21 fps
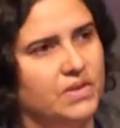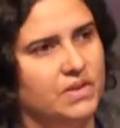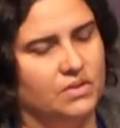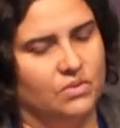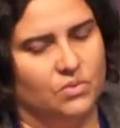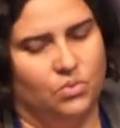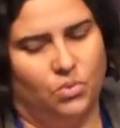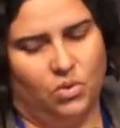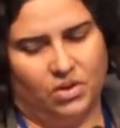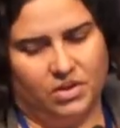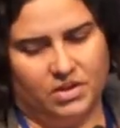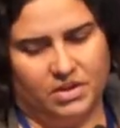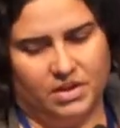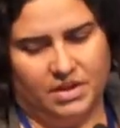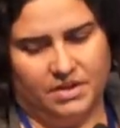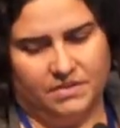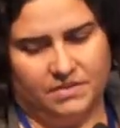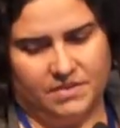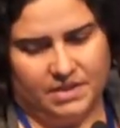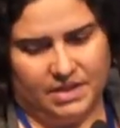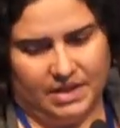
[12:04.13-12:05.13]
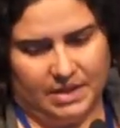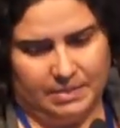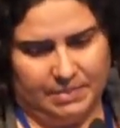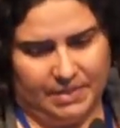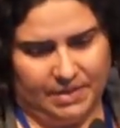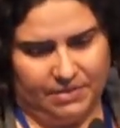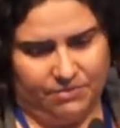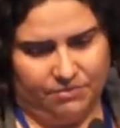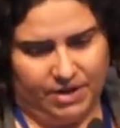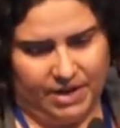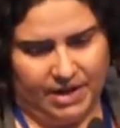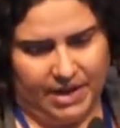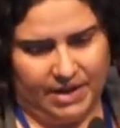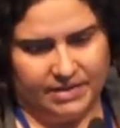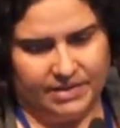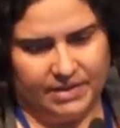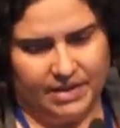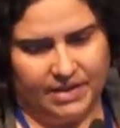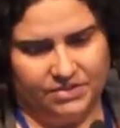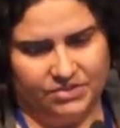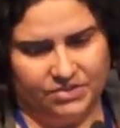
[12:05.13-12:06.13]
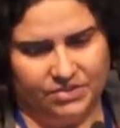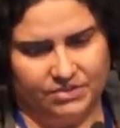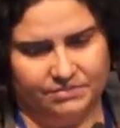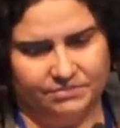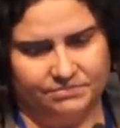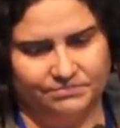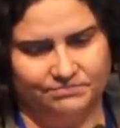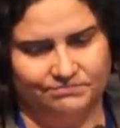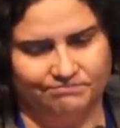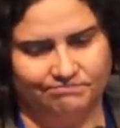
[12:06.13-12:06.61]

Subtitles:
in quality of sleep and relaxation.